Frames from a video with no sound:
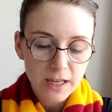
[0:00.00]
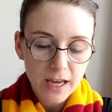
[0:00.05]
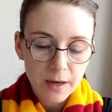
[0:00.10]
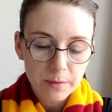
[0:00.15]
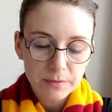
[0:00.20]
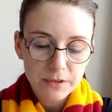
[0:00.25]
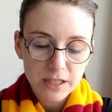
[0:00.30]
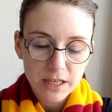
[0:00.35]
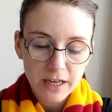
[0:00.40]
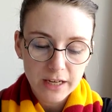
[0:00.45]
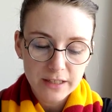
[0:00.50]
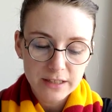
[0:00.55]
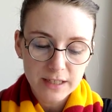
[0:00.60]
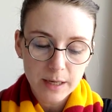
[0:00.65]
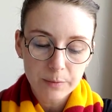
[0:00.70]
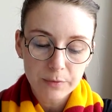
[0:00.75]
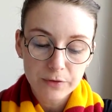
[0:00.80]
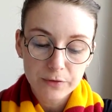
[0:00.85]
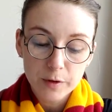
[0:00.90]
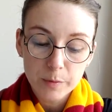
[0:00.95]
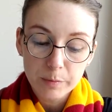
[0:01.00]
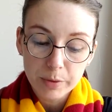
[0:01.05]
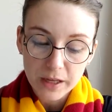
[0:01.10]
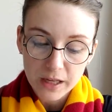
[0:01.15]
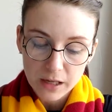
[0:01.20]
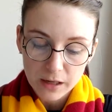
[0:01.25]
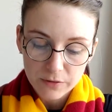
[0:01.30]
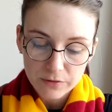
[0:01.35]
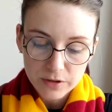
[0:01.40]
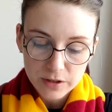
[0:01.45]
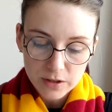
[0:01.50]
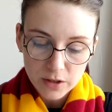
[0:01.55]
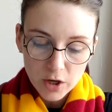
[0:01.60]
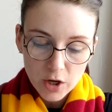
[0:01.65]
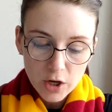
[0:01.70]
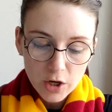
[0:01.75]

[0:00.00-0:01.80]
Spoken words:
empty except for Peeves,